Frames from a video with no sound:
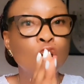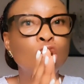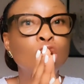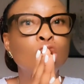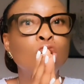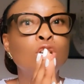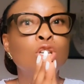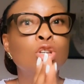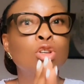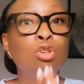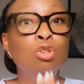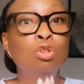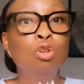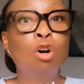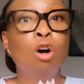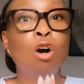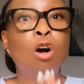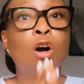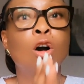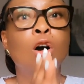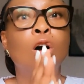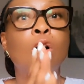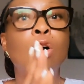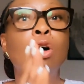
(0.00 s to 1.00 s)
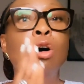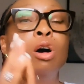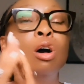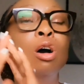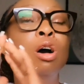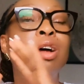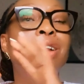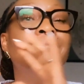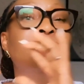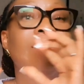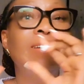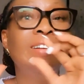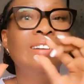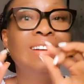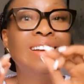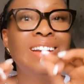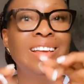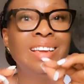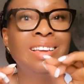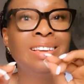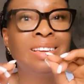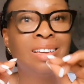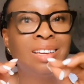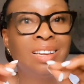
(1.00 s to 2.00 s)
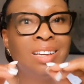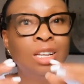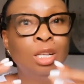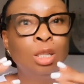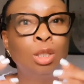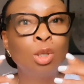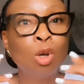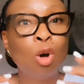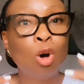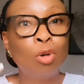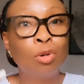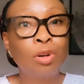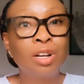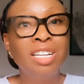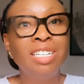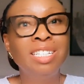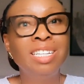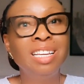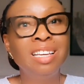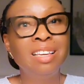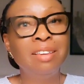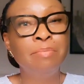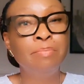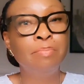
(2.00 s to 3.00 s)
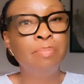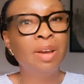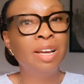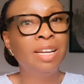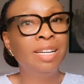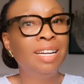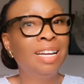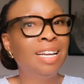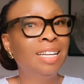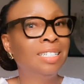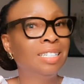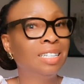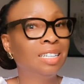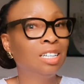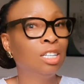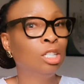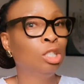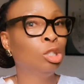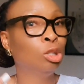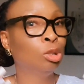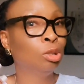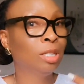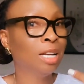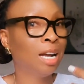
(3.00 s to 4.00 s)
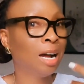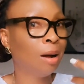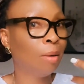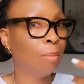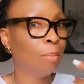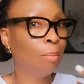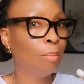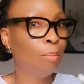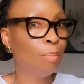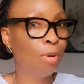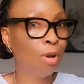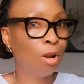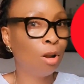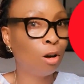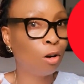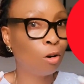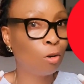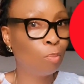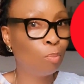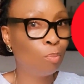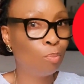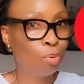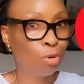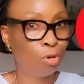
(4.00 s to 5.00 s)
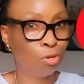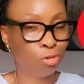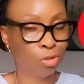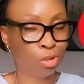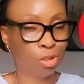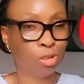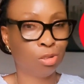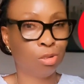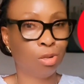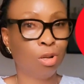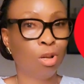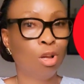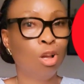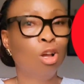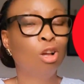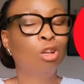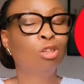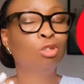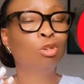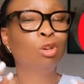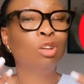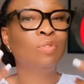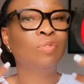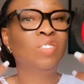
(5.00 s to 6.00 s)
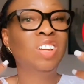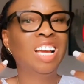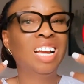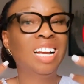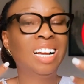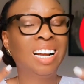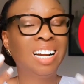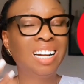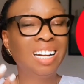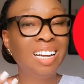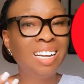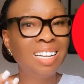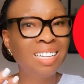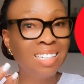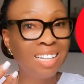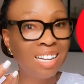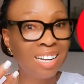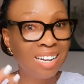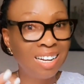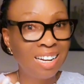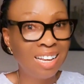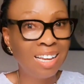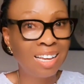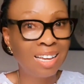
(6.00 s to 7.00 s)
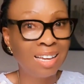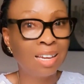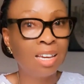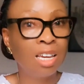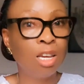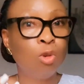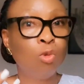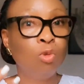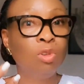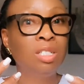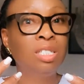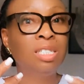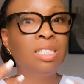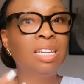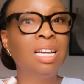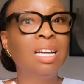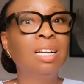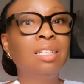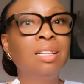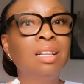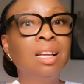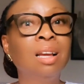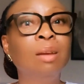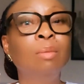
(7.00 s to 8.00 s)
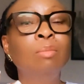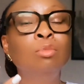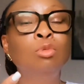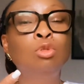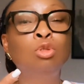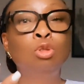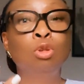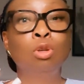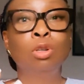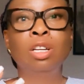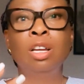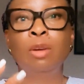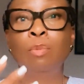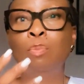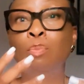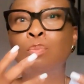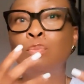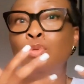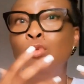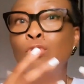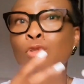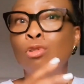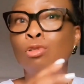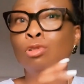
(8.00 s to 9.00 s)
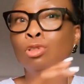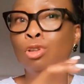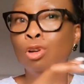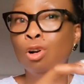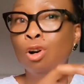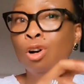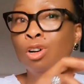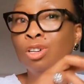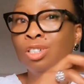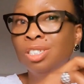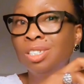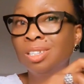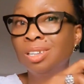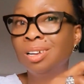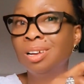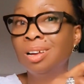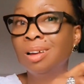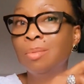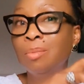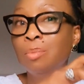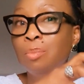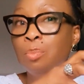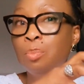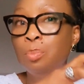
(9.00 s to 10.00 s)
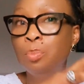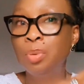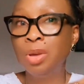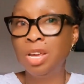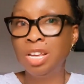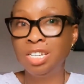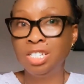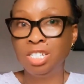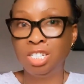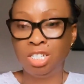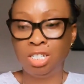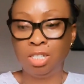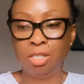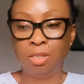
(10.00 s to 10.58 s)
your link is already embedded into that blog post. So if they click the link, it will take them to the product page.